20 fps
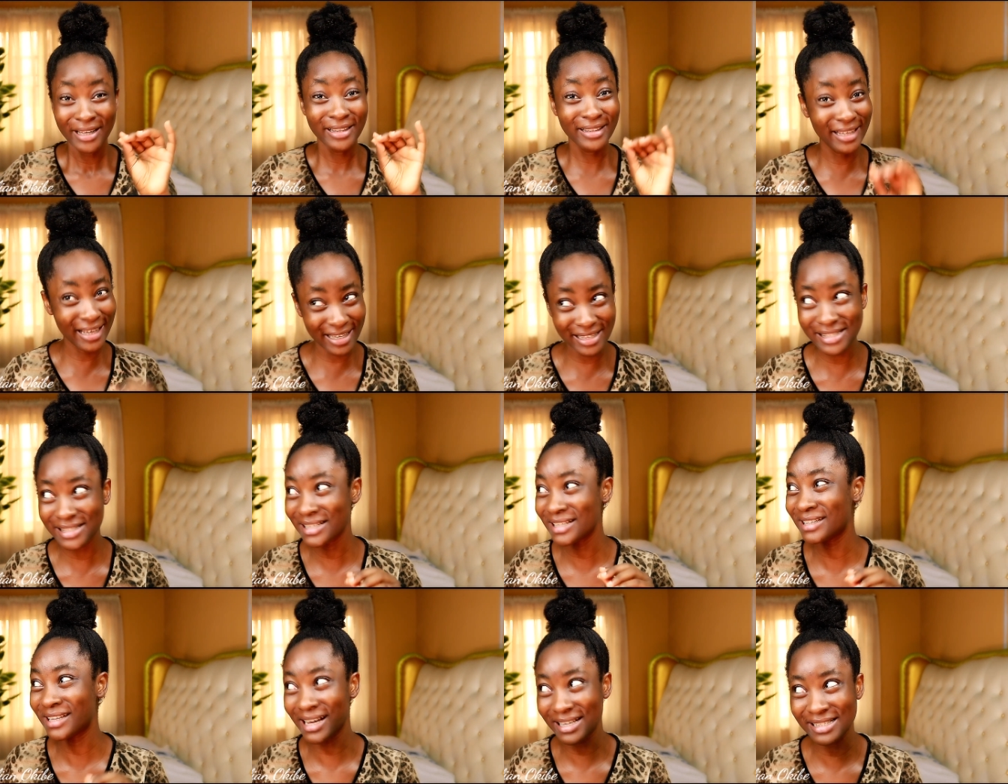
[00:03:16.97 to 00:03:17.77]

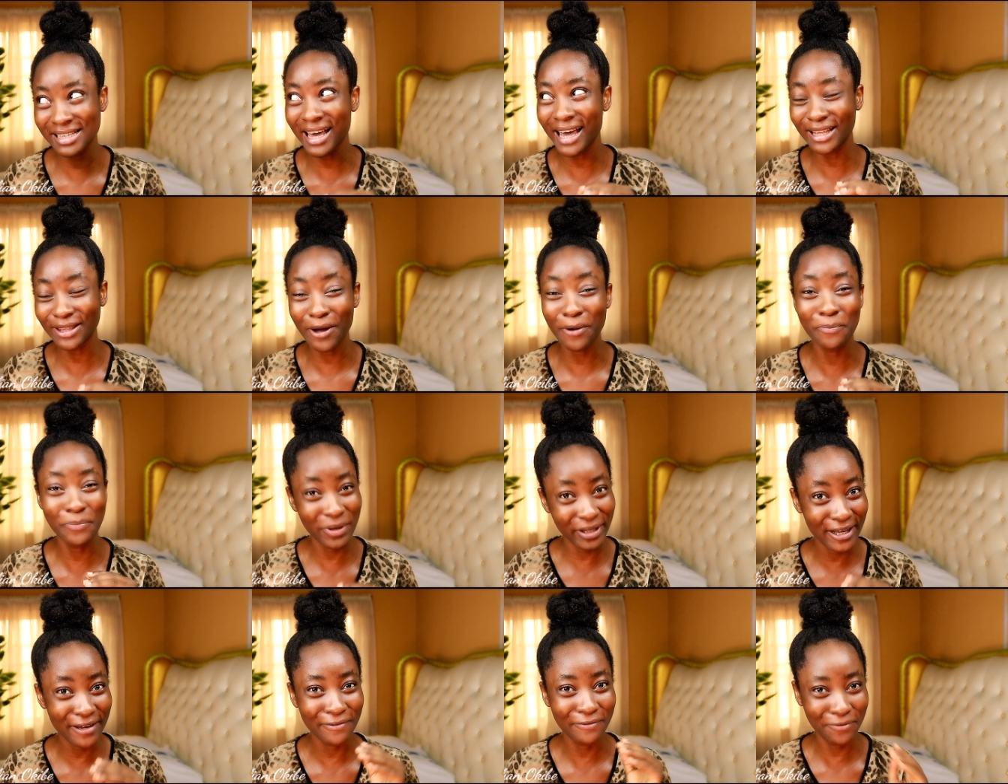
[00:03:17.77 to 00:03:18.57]
it doesn't end up
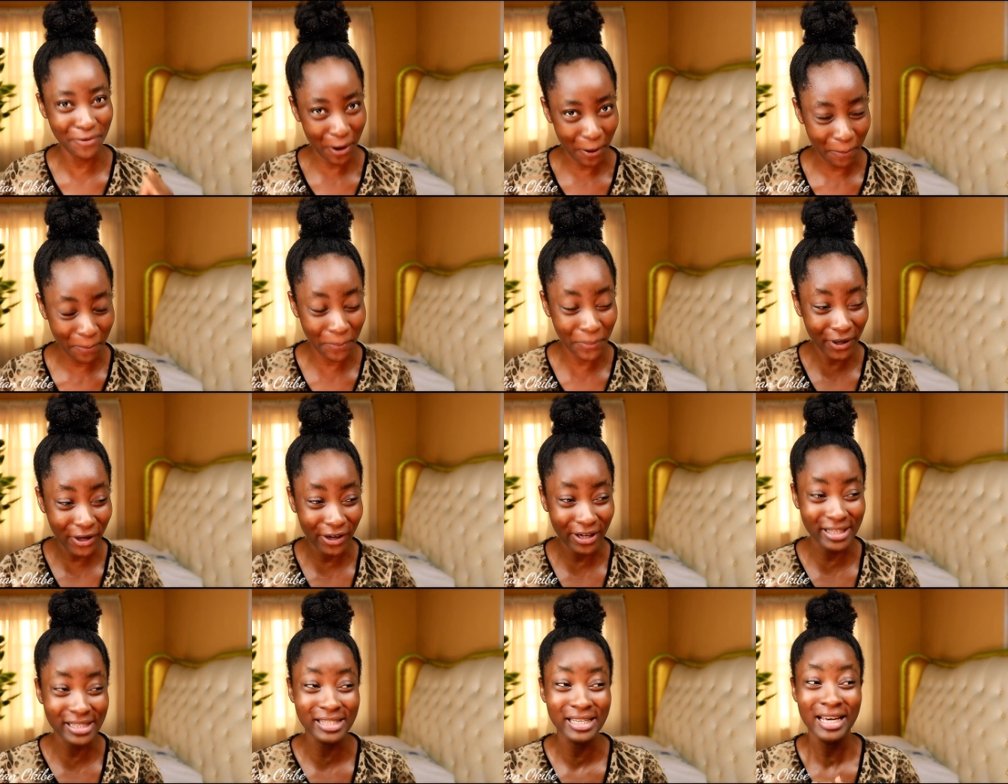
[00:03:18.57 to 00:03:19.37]
being a flop,
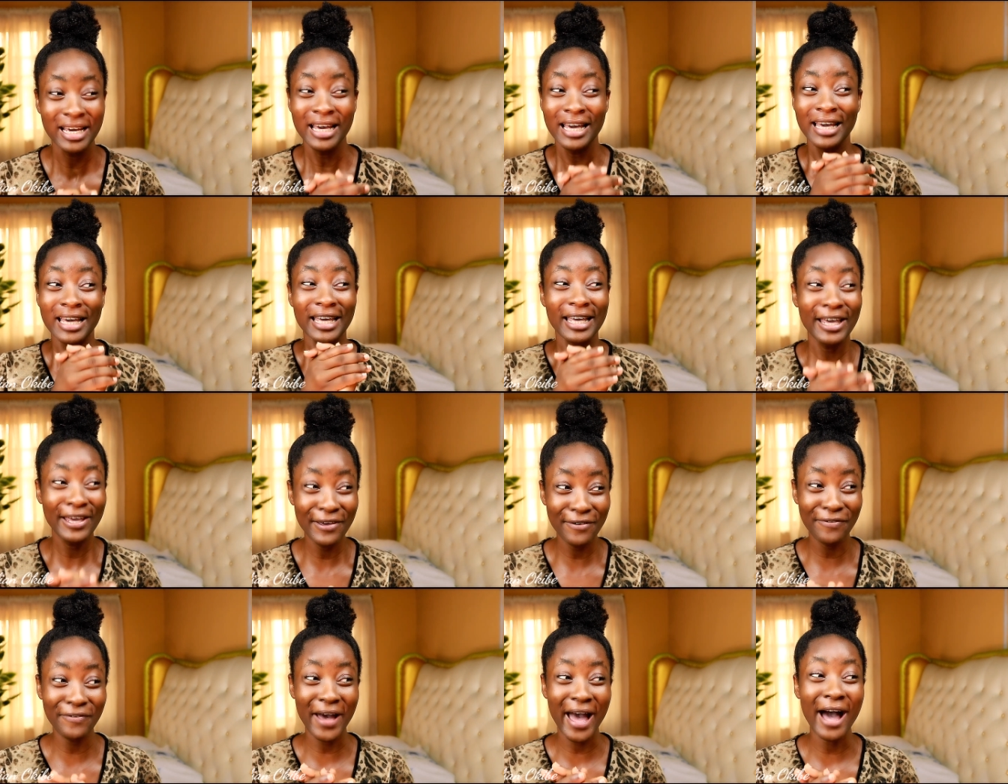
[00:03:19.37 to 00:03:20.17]
because
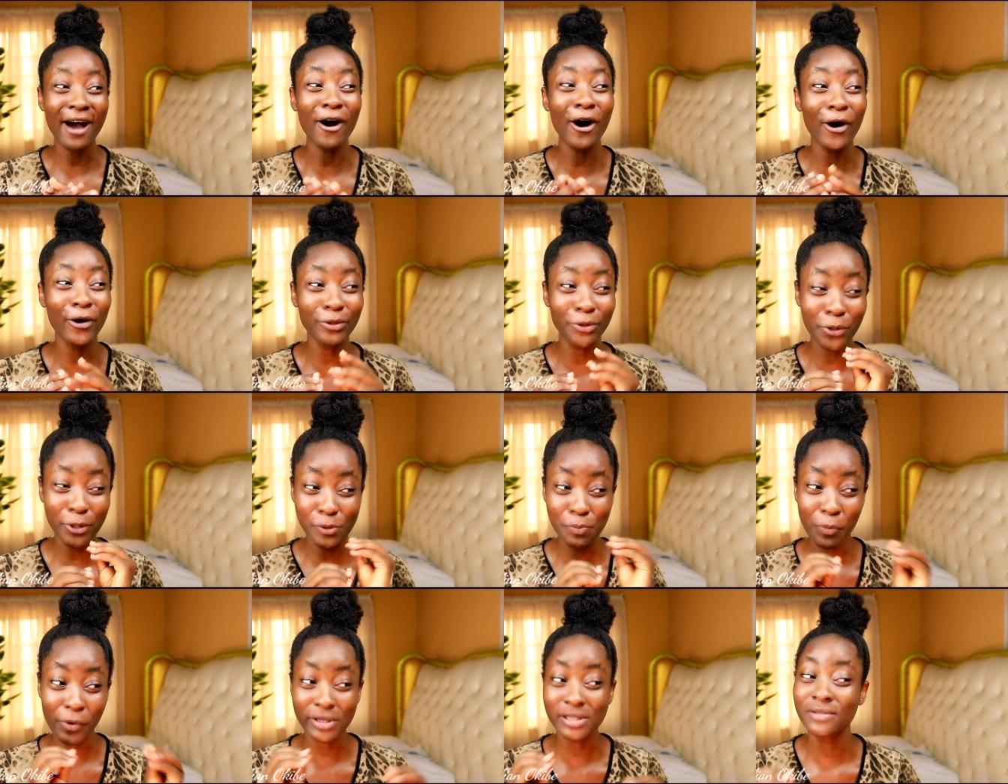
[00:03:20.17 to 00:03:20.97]
if all
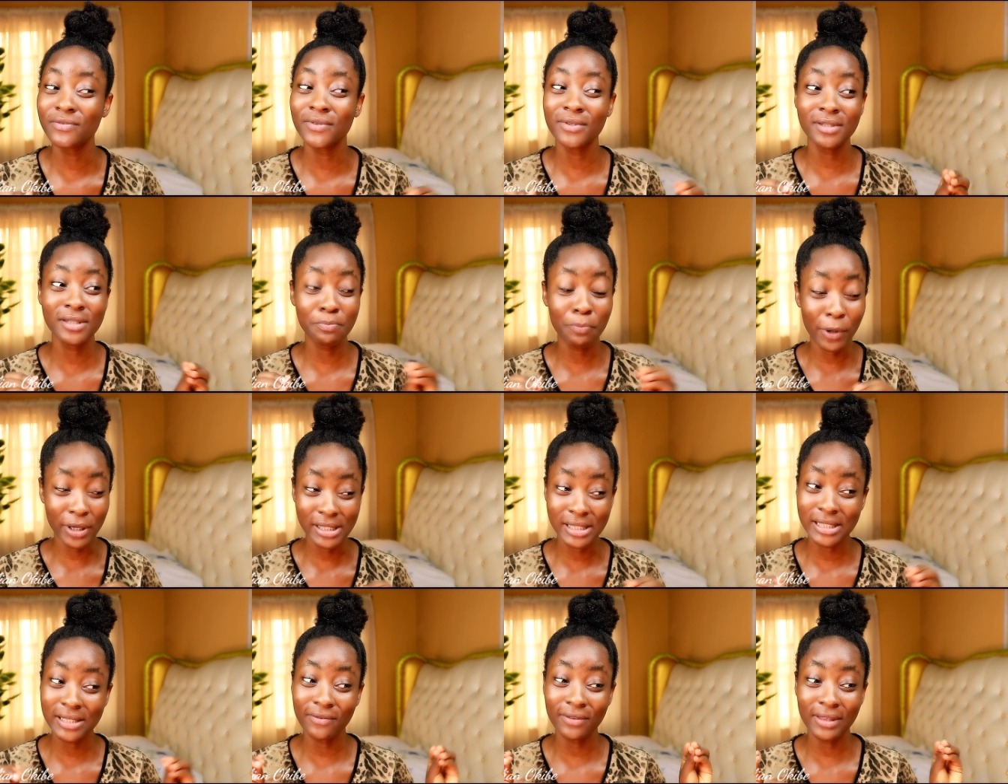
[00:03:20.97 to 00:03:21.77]
those
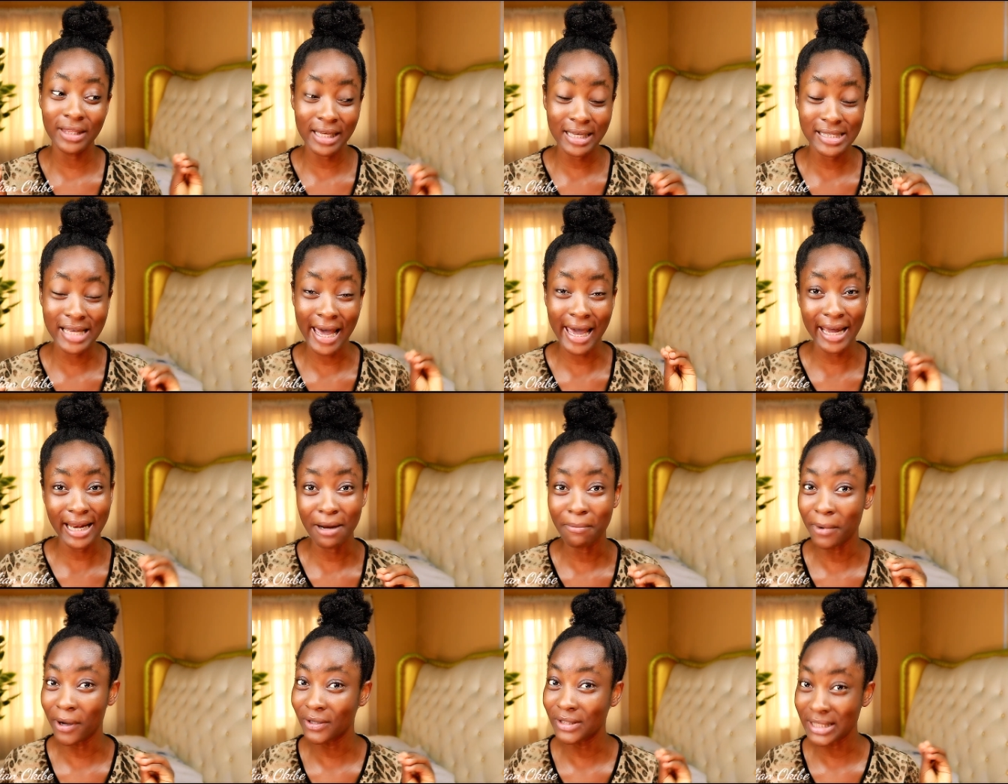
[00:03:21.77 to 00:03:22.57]
positive things I
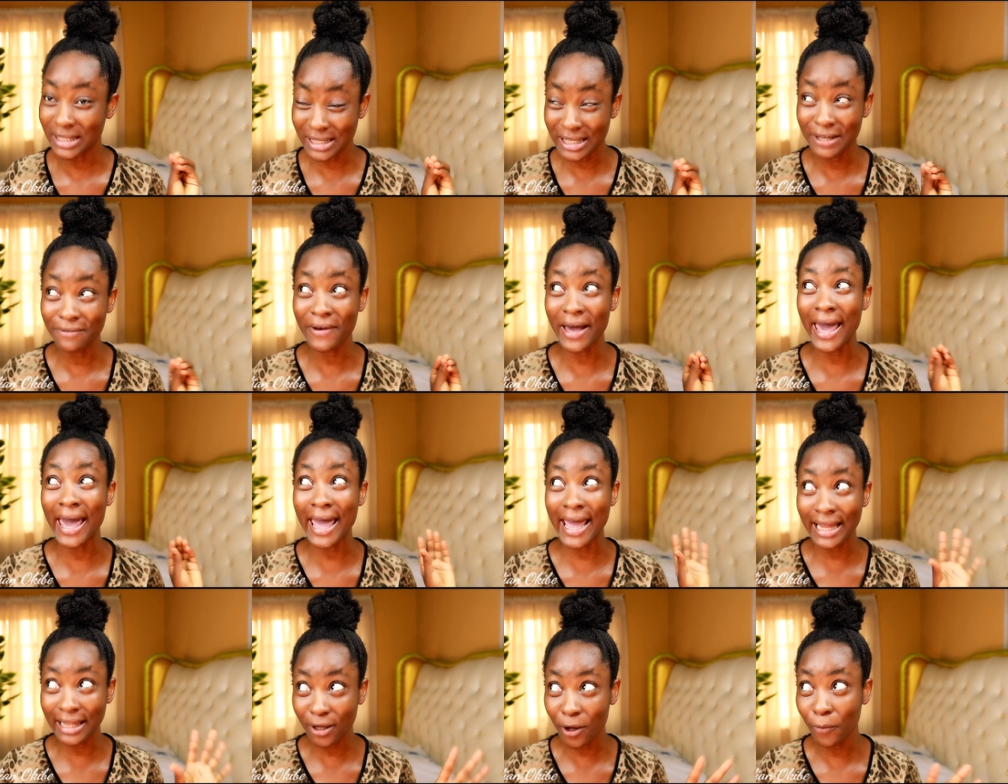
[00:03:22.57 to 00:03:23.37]
heard about this, if I
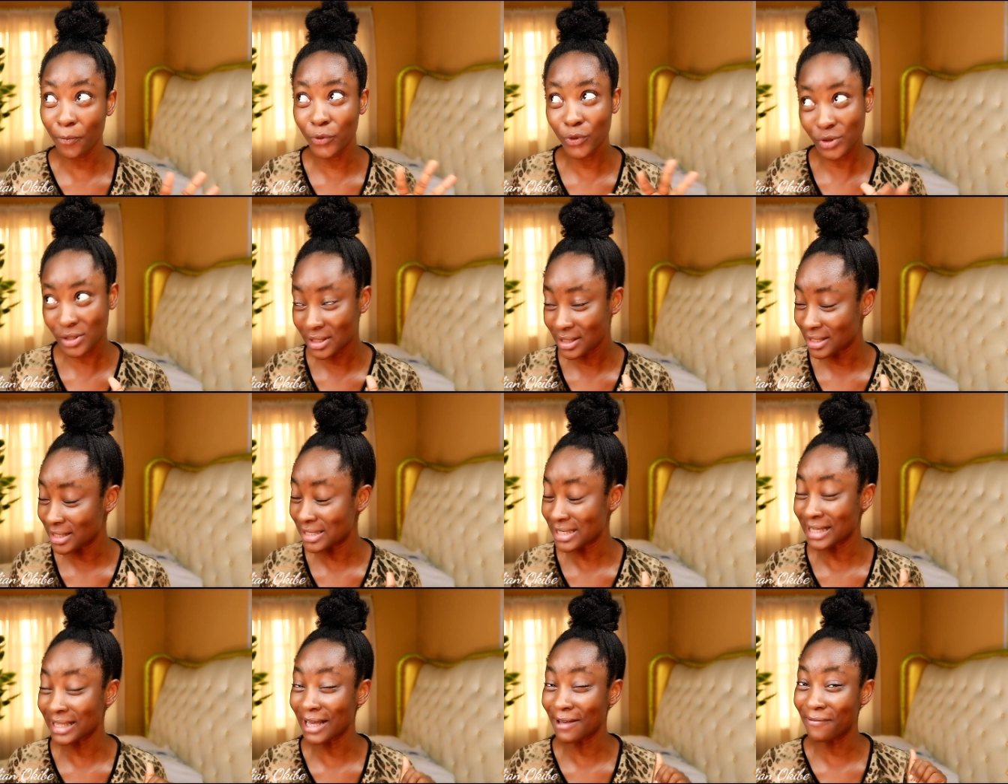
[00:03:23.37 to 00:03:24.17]
end up using
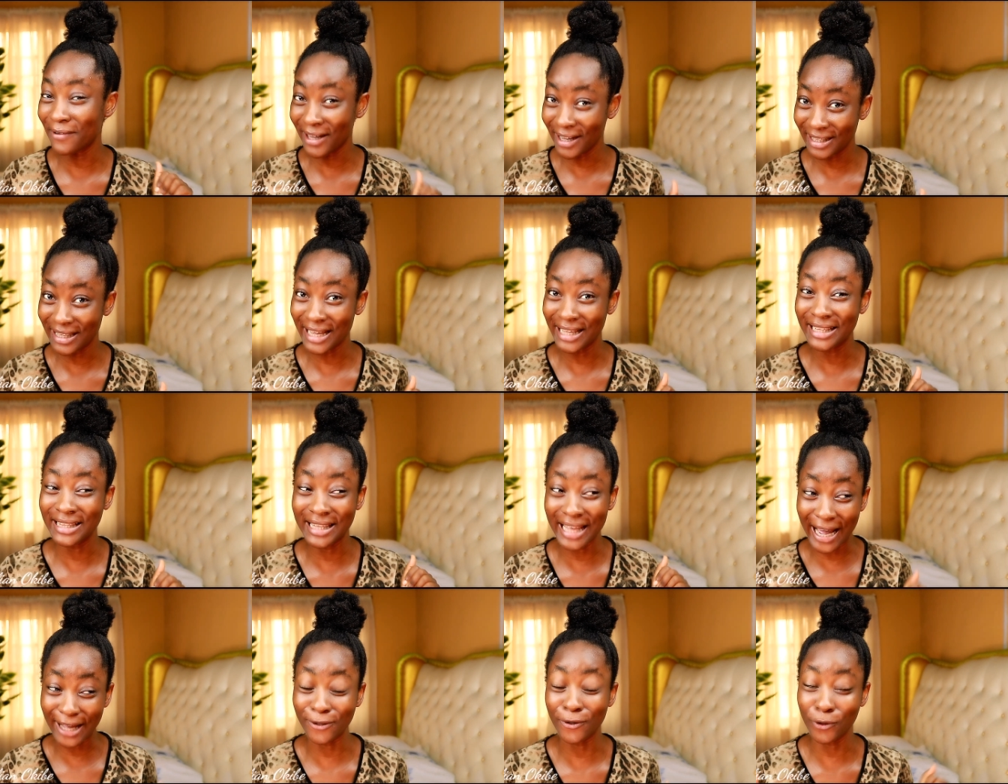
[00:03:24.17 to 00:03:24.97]
this and I find out
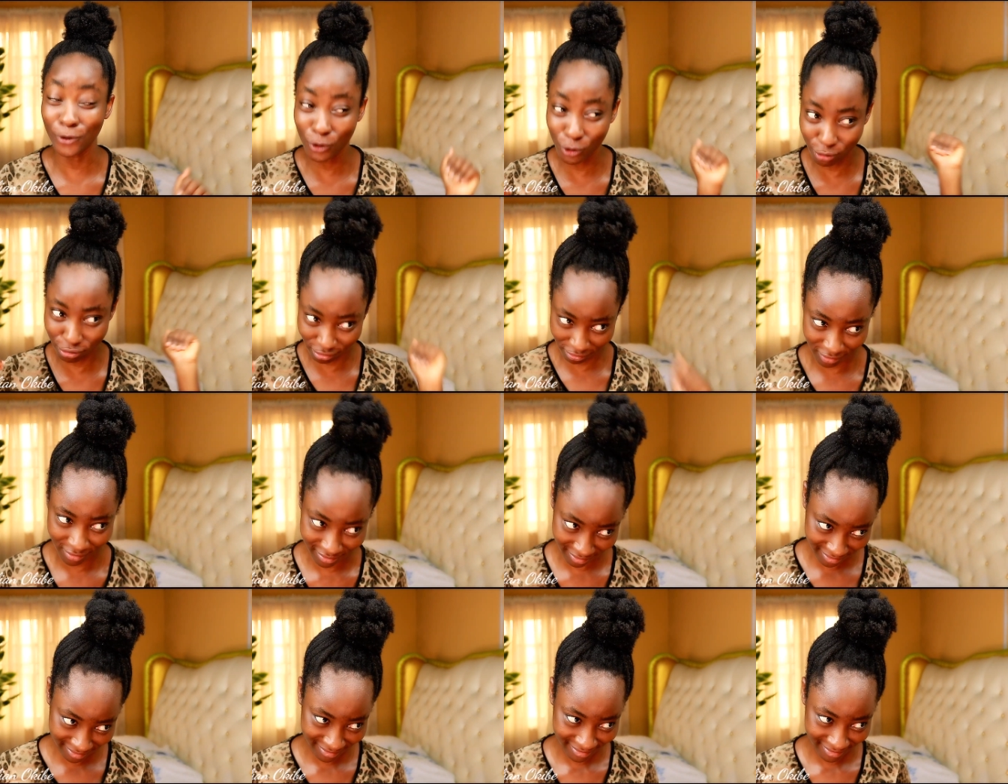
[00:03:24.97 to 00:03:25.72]
that they are not true,